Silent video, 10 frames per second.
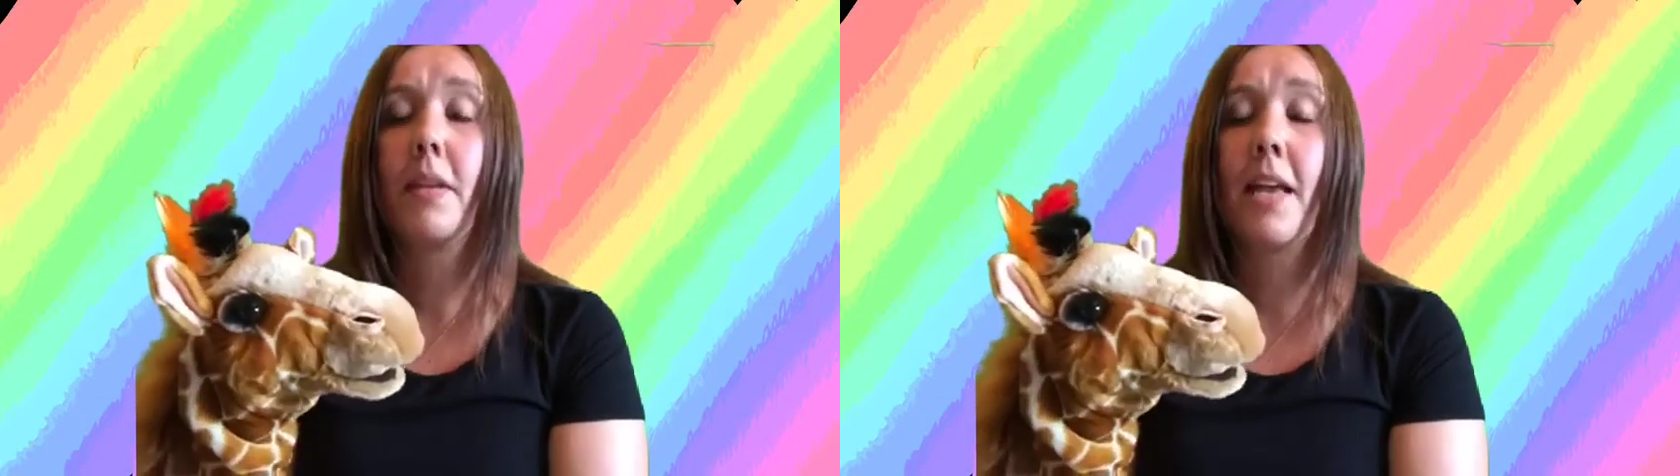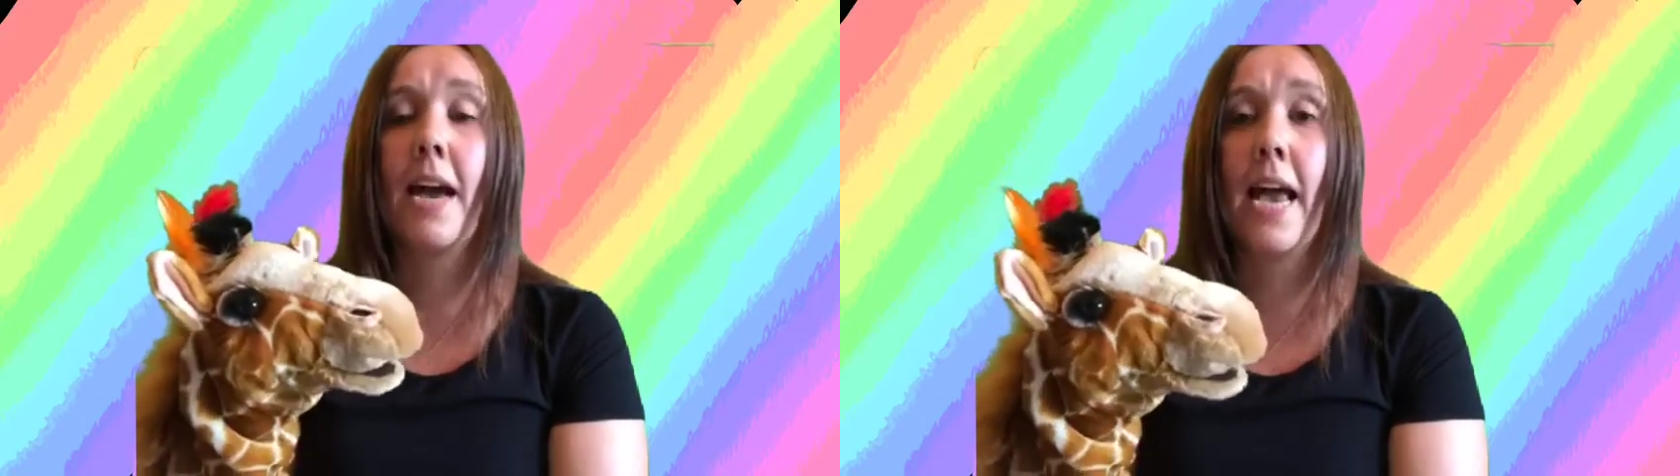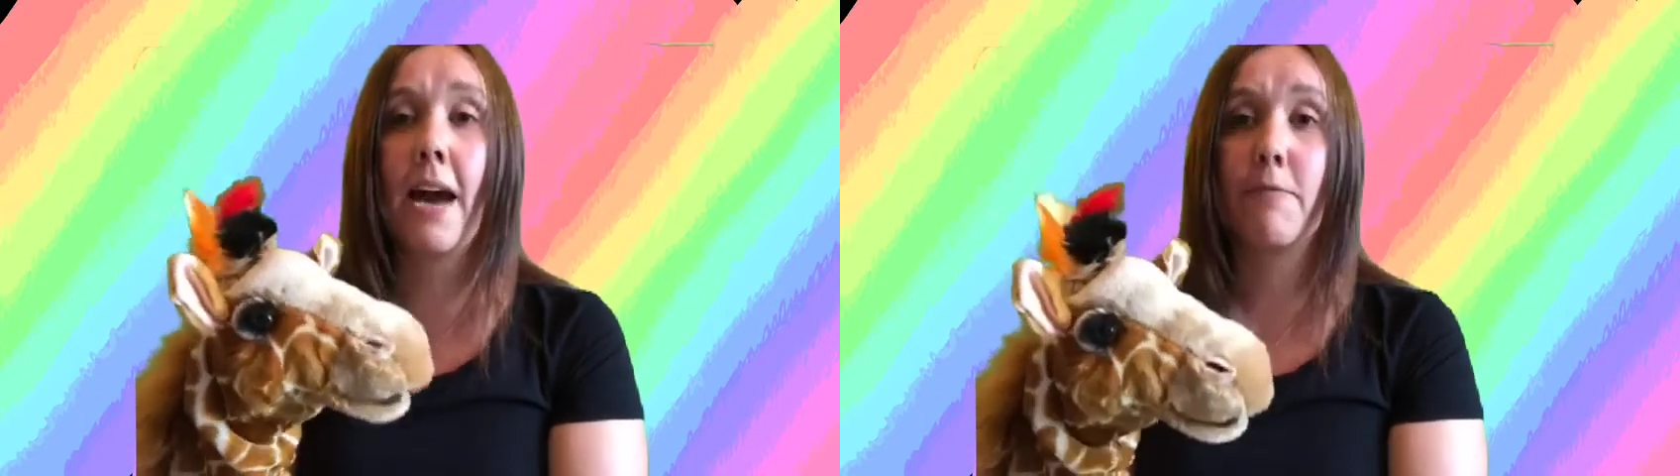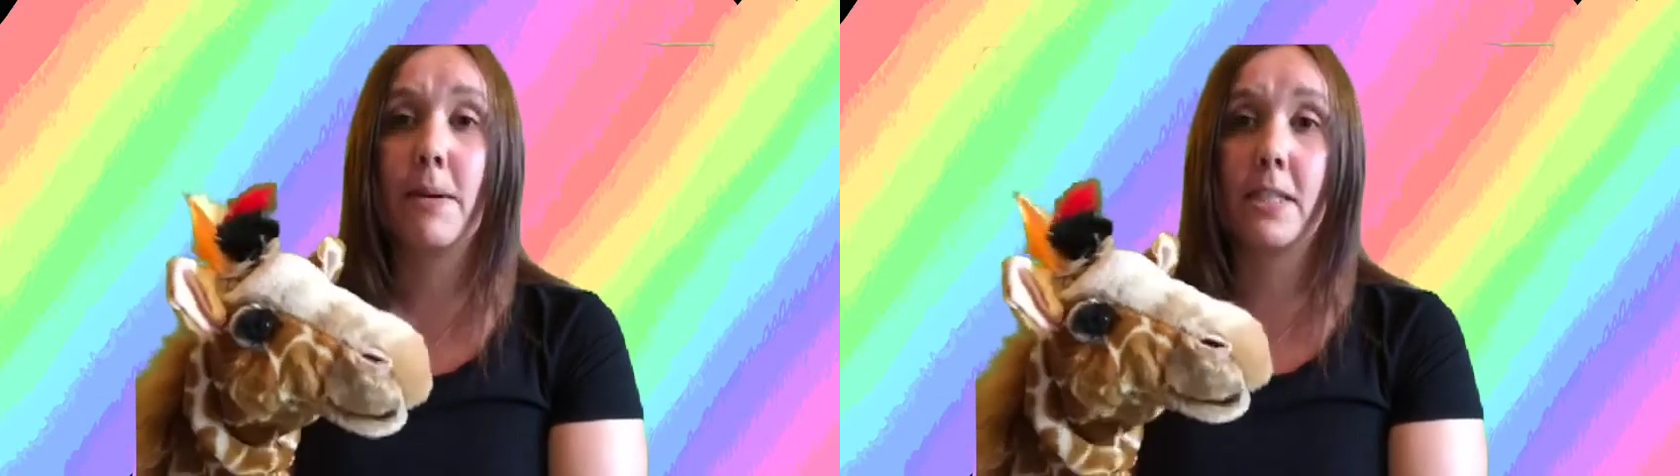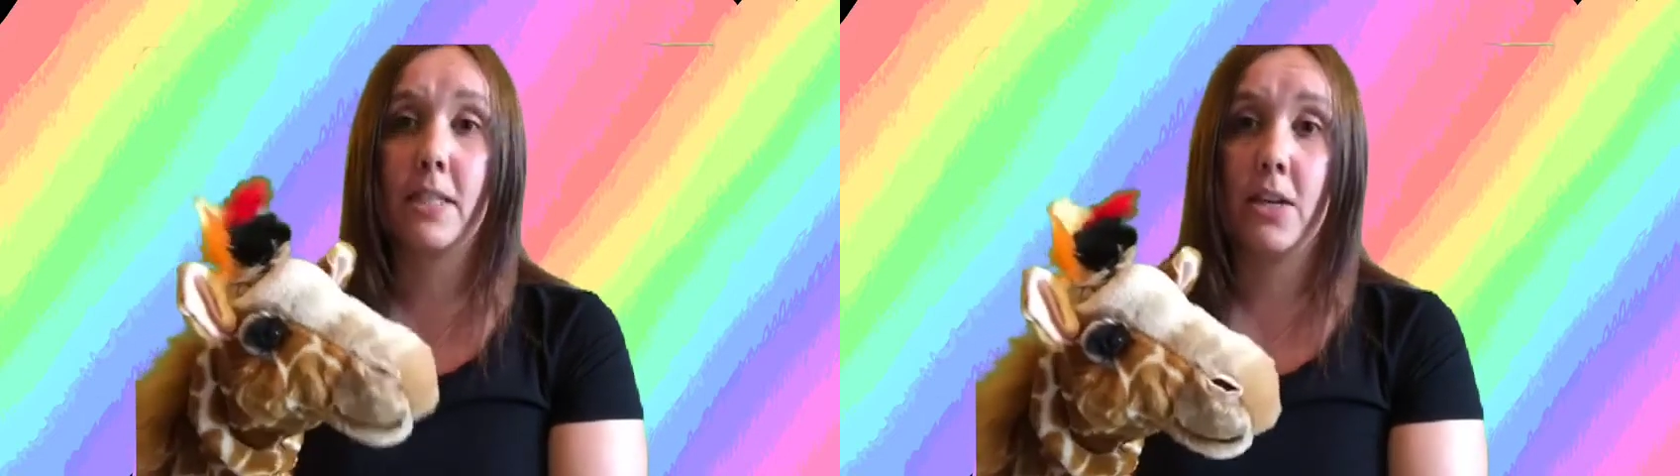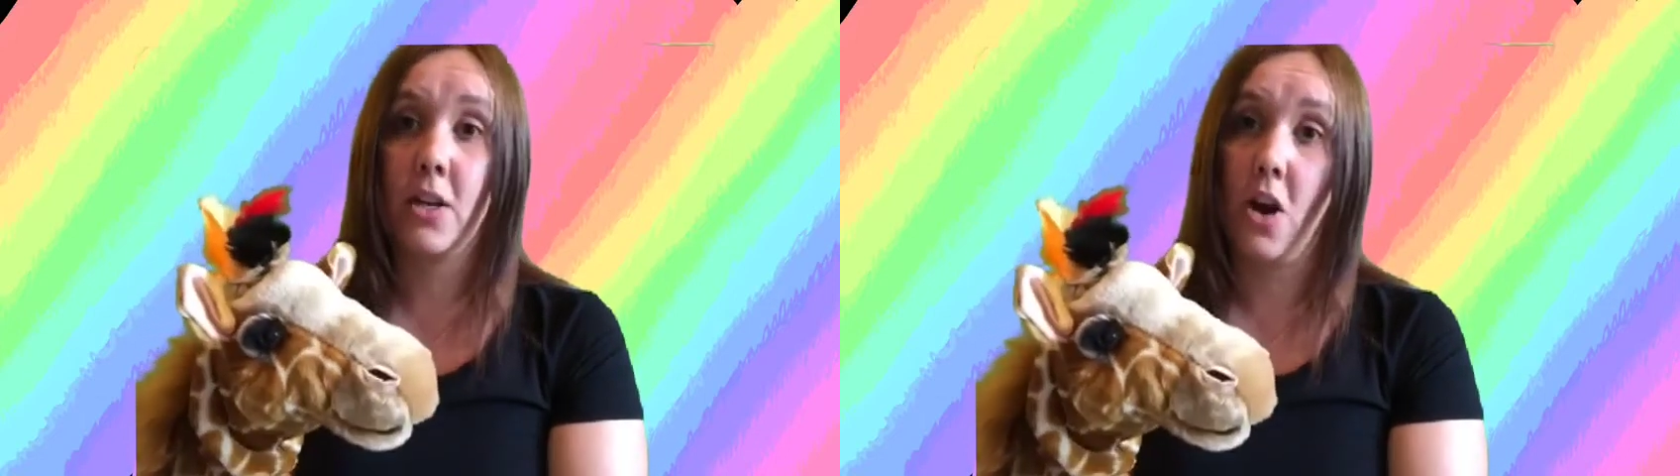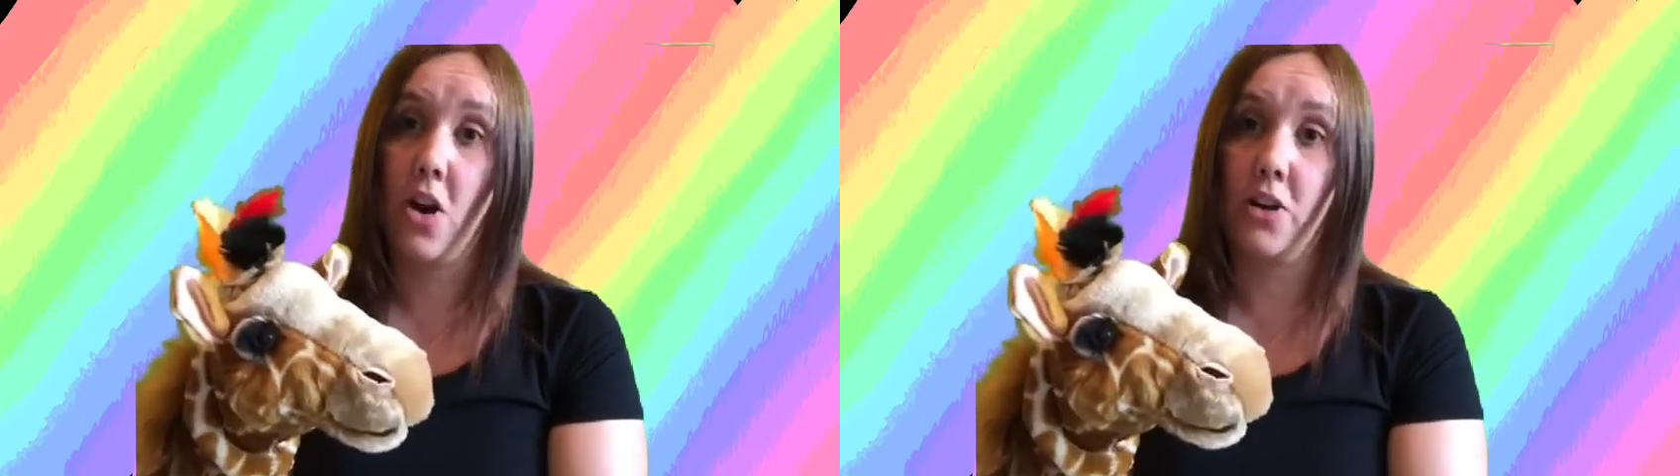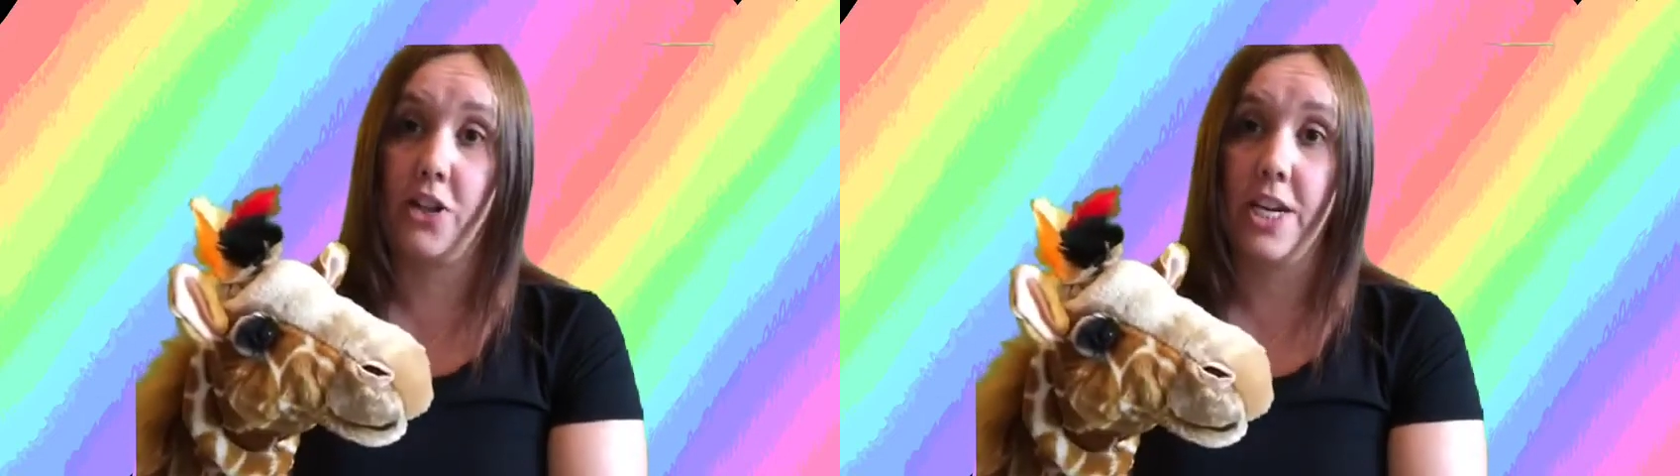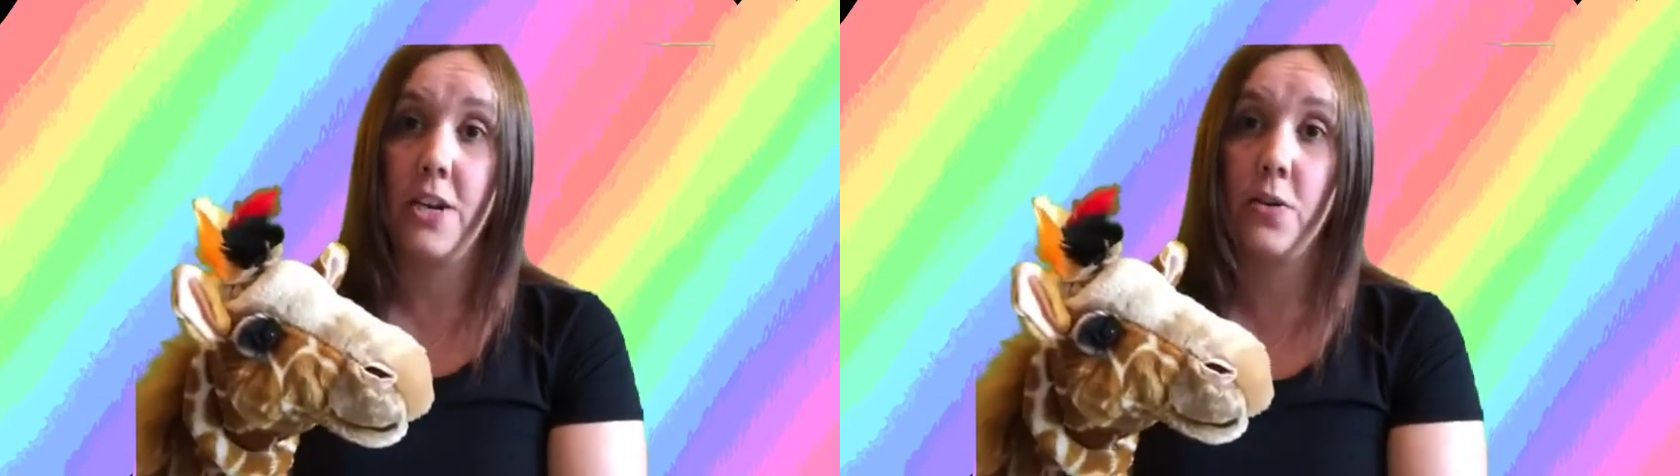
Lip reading: I have my son Archie,